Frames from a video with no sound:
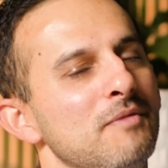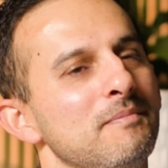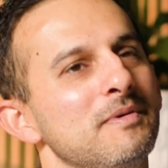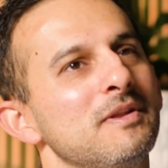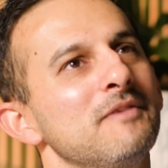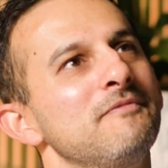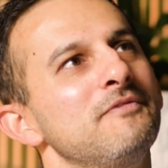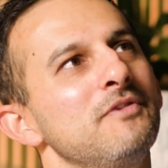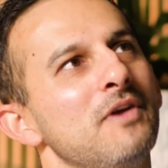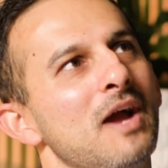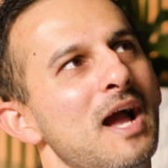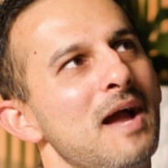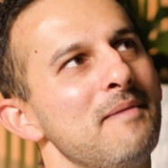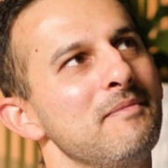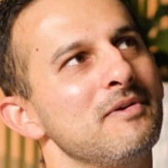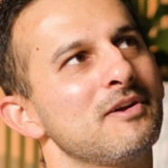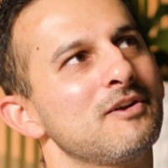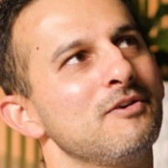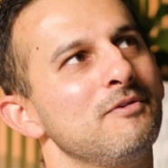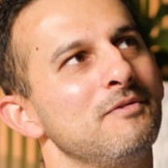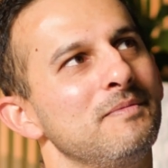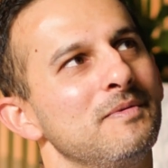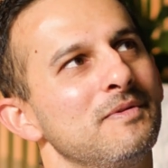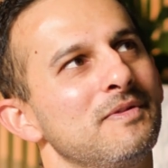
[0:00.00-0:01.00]
know, but if you're
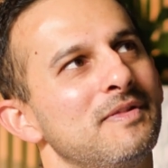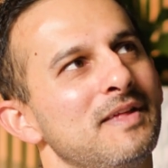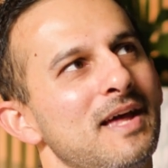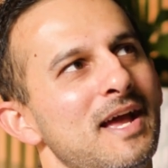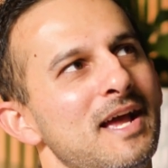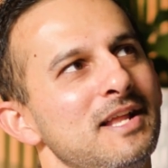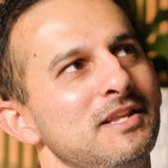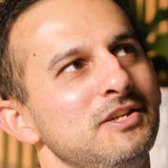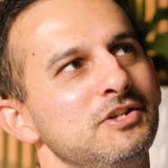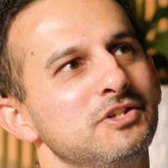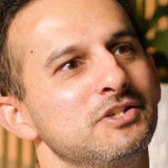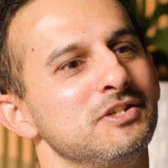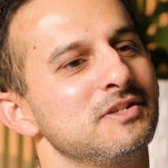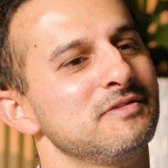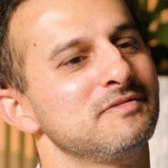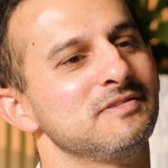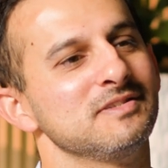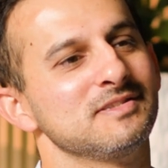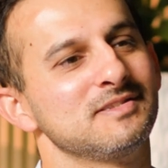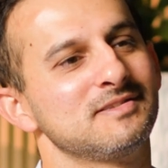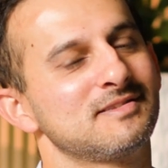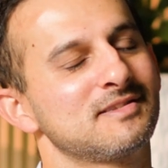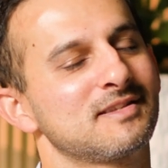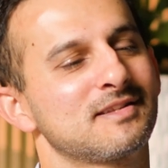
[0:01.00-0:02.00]
amicable then, you should have
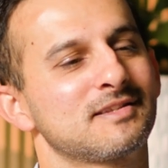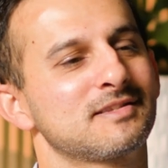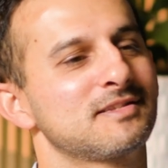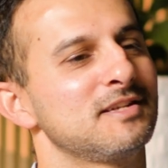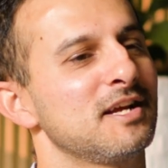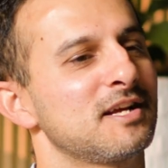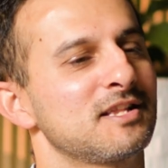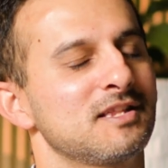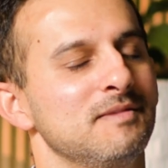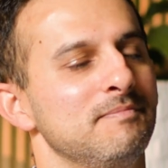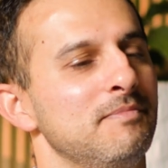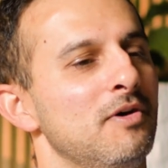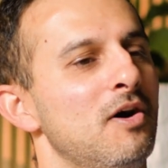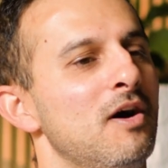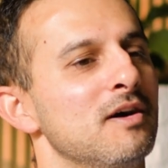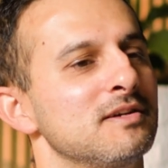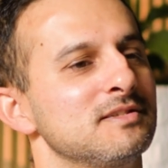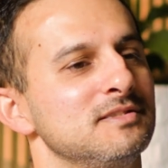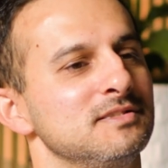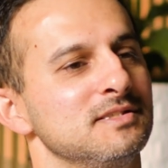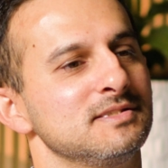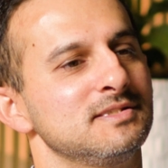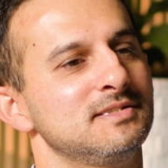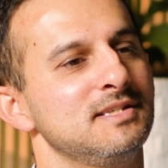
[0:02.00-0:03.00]
just ticked the
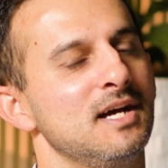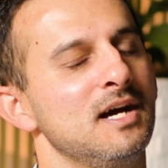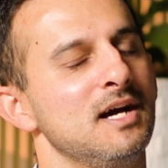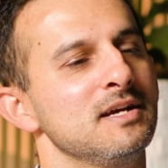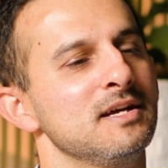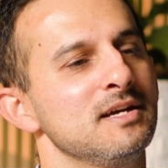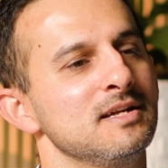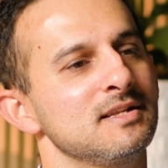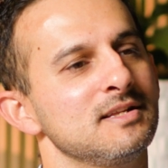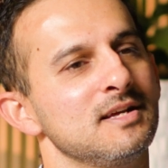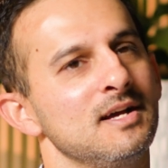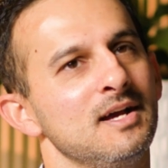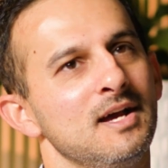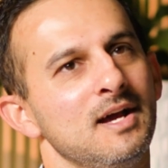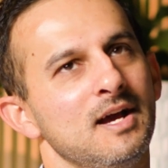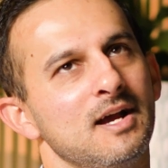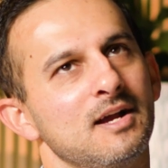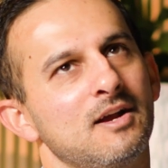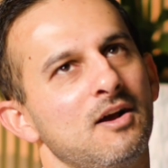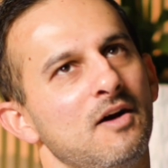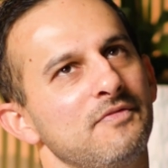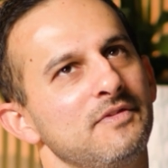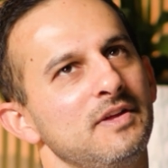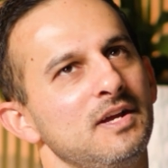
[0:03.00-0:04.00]
box and just done it,
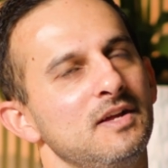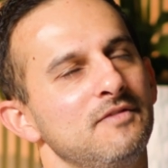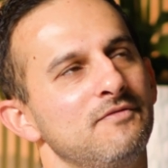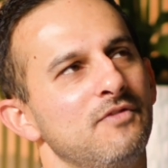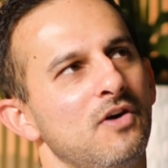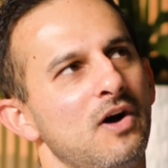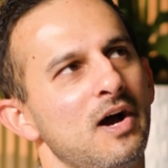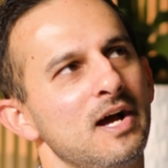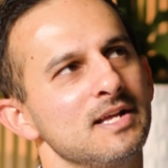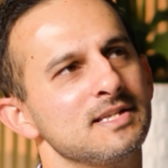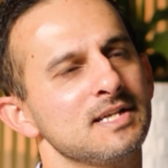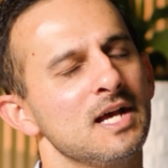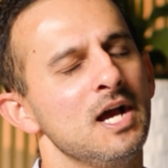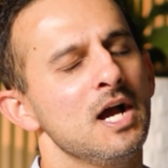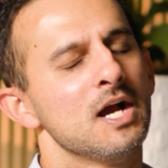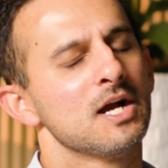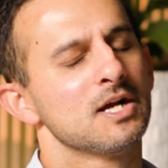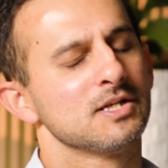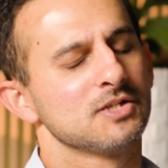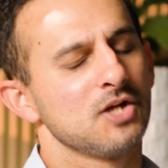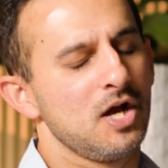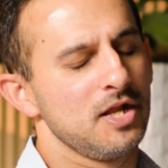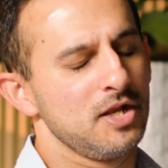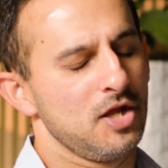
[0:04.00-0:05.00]
got the advice.
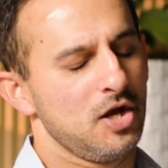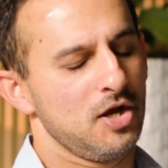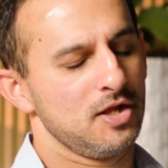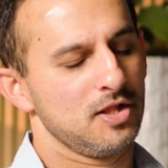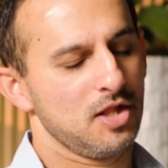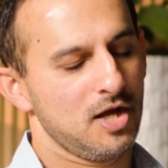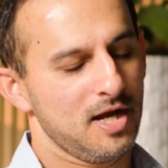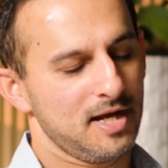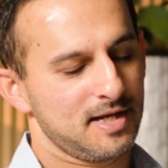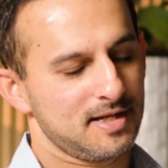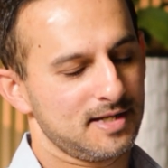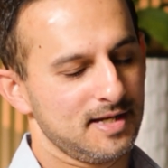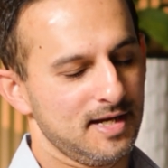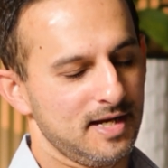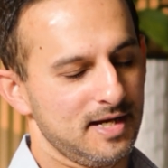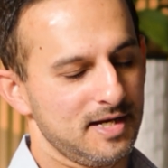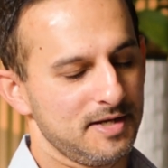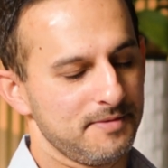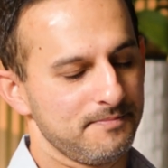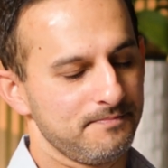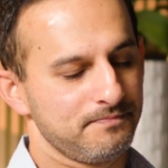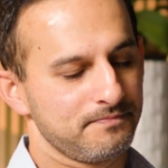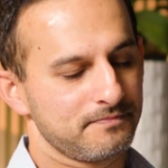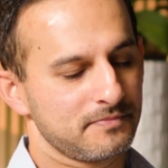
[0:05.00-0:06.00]
Because I know, like,
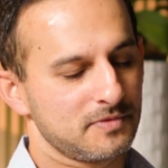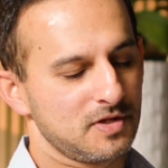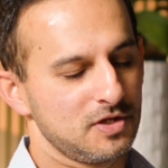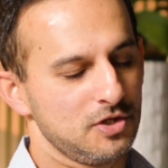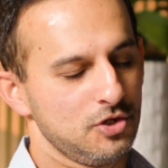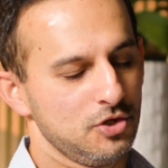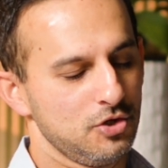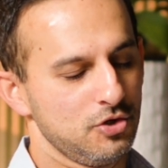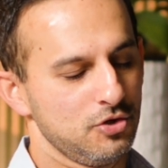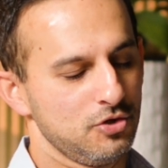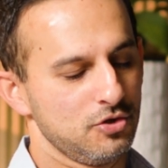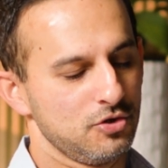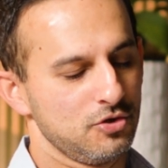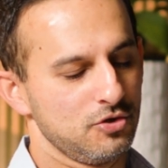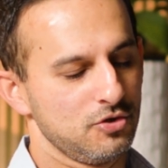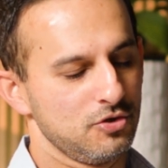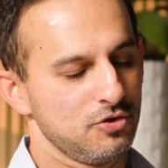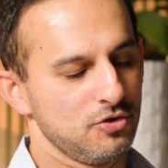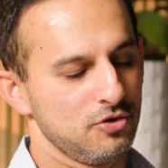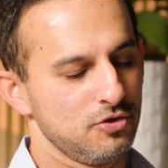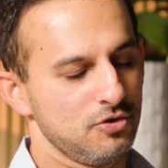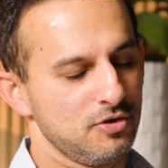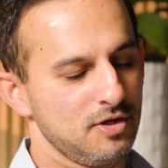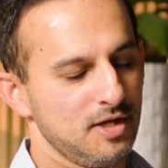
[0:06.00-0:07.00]

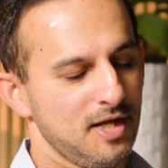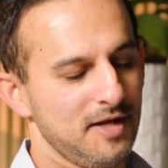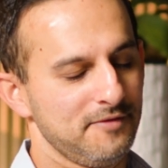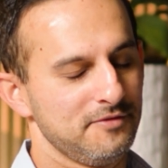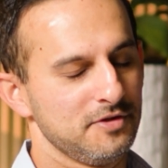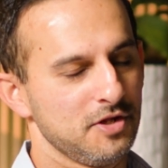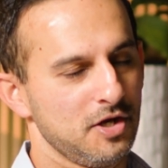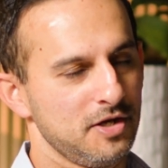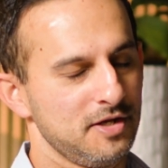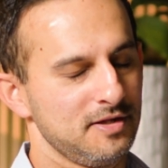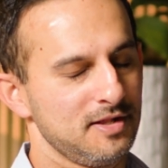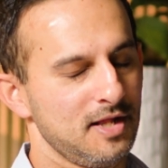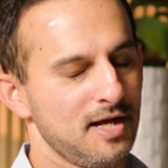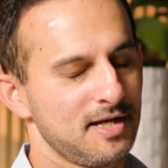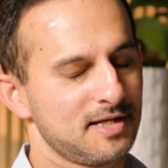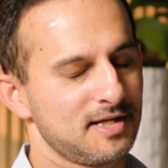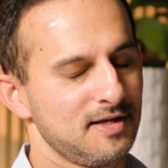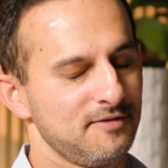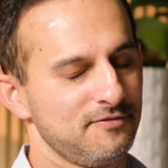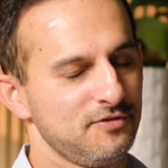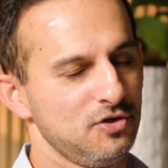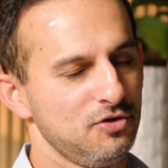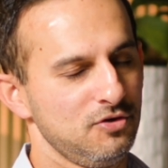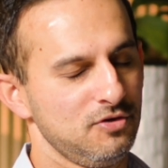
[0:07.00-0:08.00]
even though,
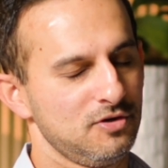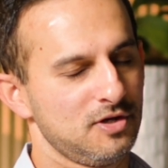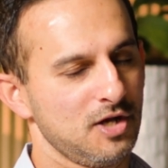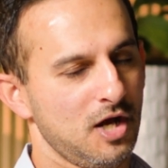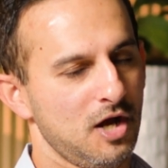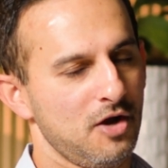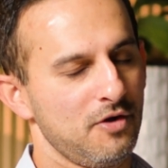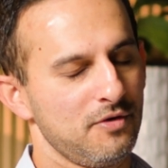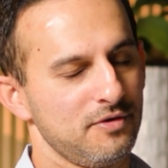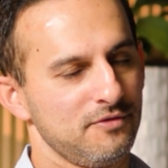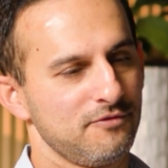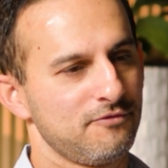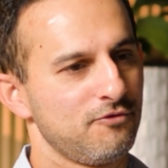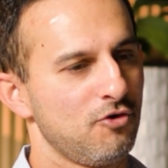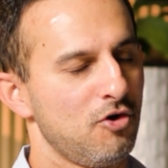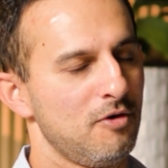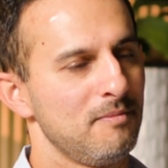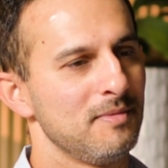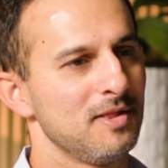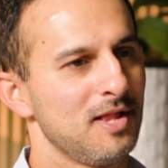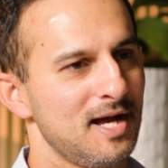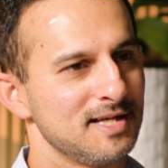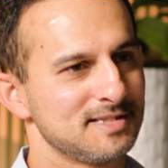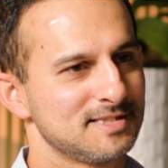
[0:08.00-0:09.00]
like, if you go and
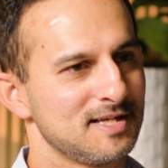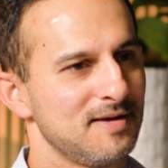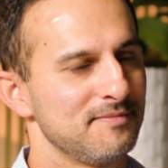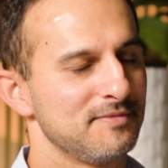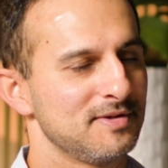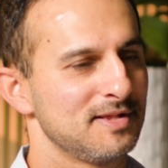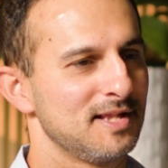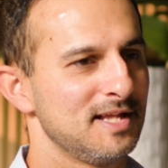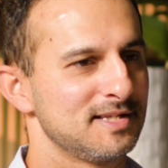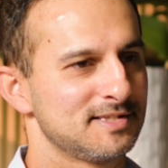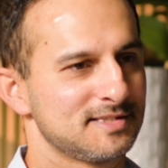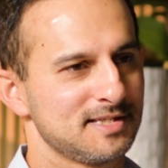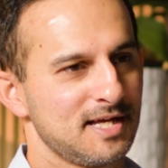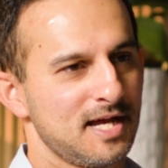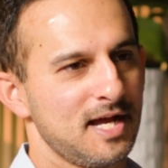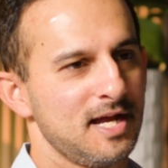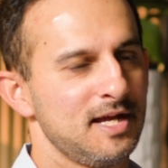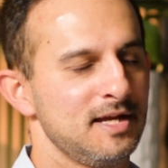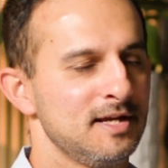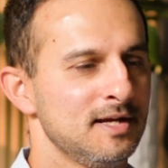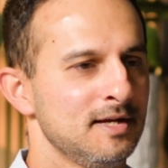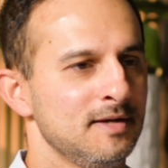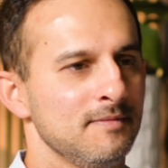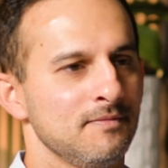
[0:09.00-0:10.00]
formalise something, let's
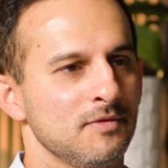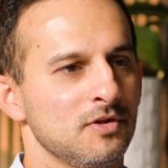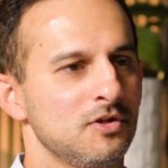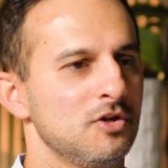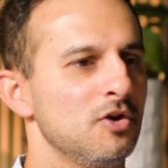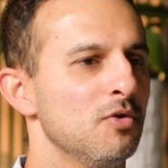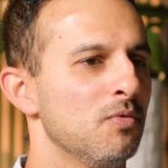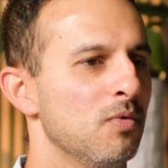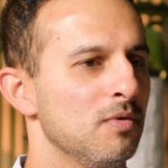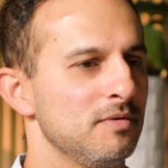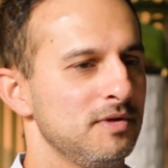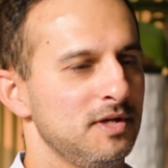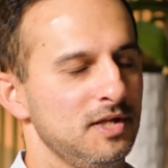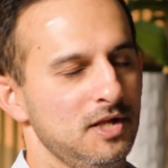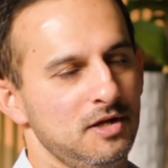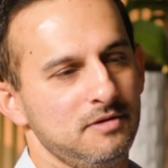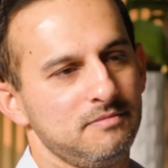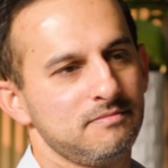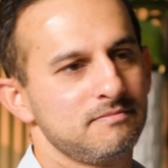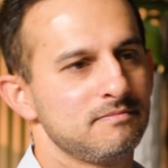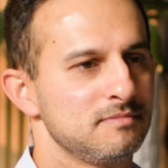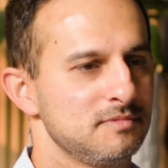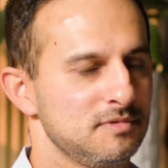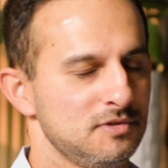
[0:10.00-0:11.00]
say
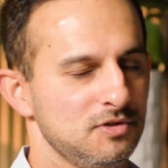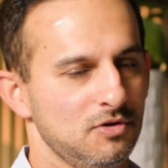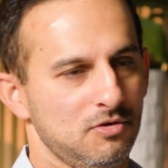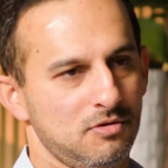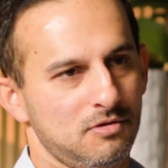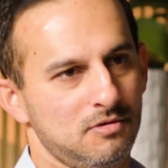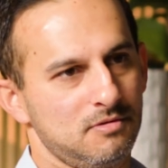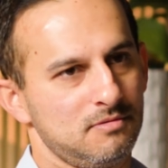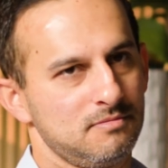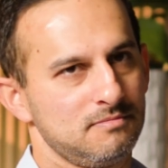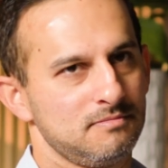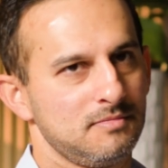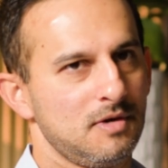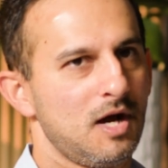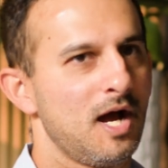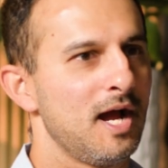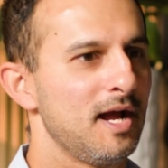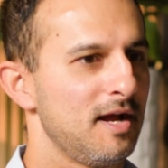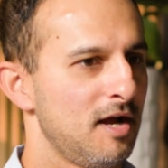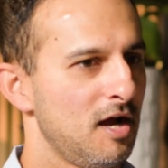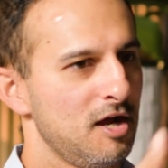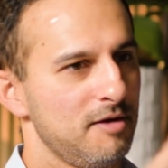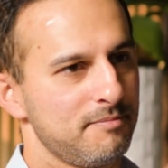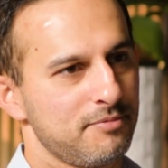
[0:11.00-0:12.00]

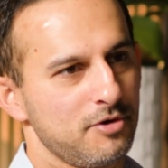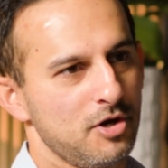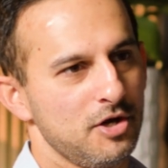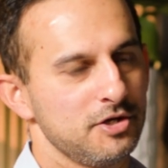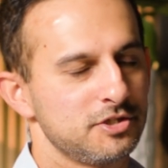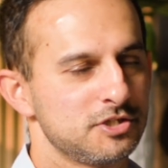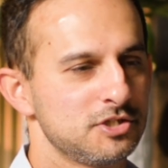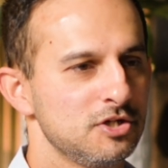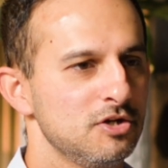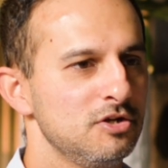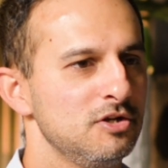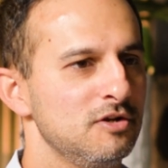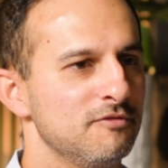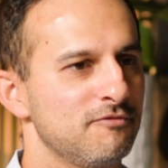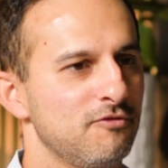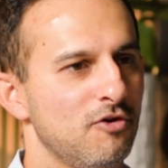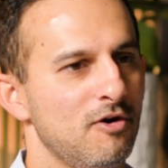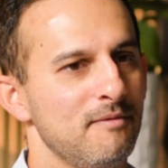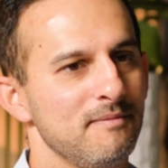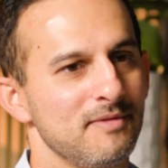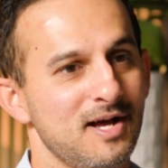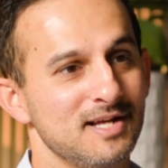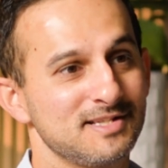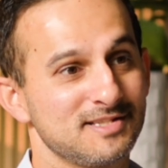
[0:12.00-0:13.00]
I approach you, you
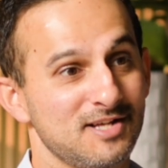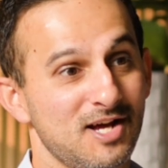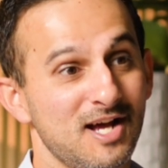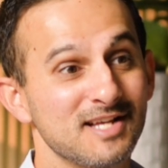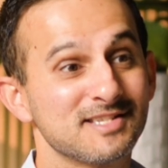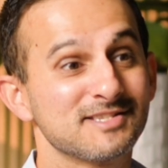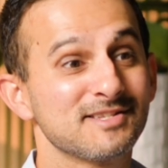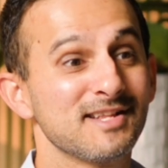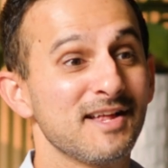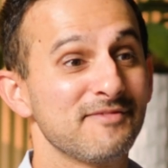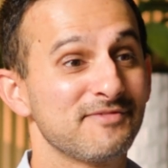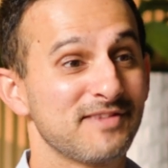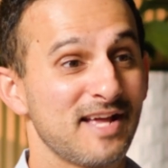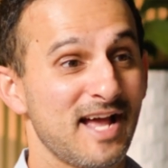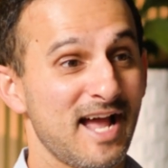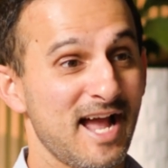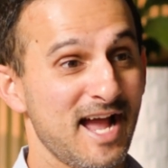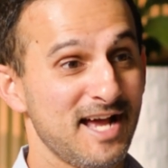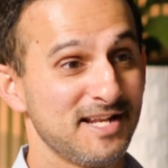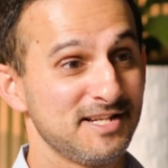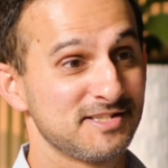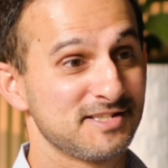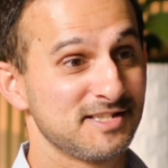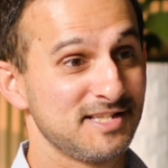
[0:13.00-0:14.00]
formalise it, I still have to
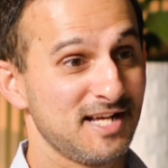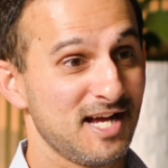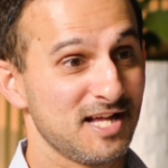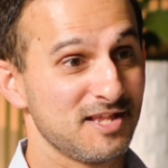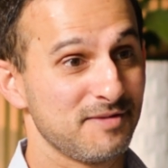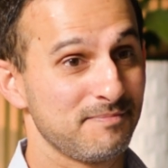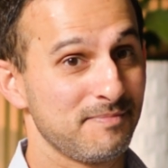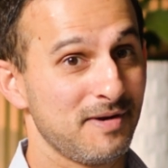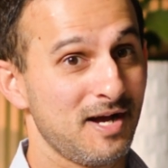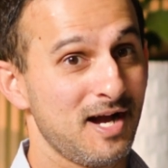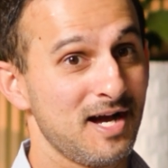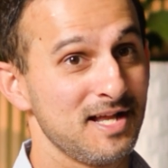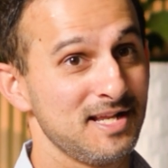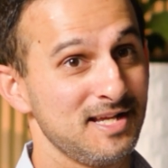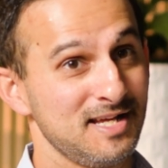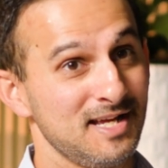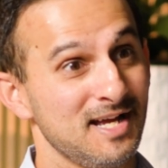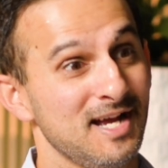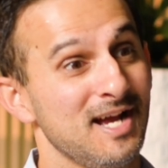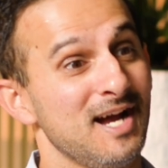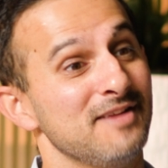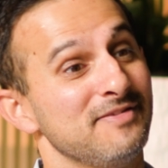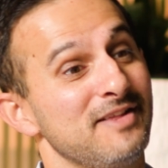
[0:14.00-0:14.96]
hand it to the other party.